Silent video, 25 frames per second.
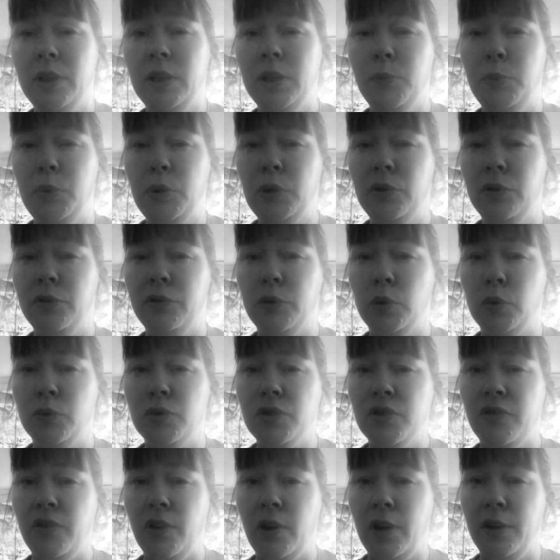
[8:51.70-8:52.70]
really beautiful,
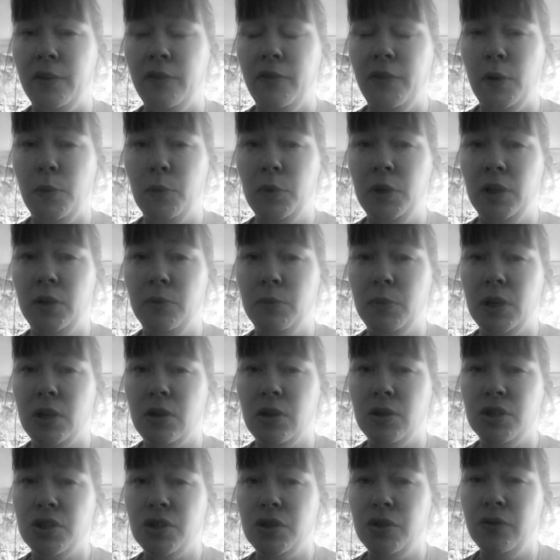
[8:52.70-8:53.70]
divine feminine,
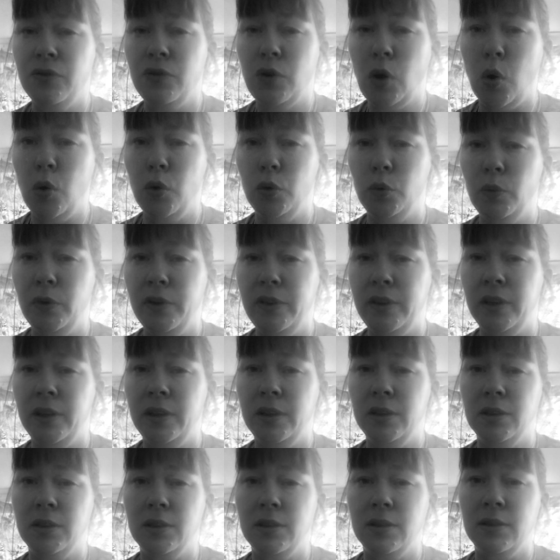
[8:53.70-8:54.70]
because you've gone
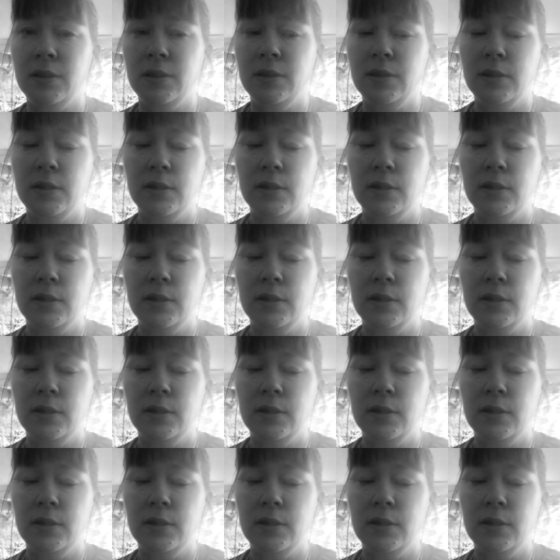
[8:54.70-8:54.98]
within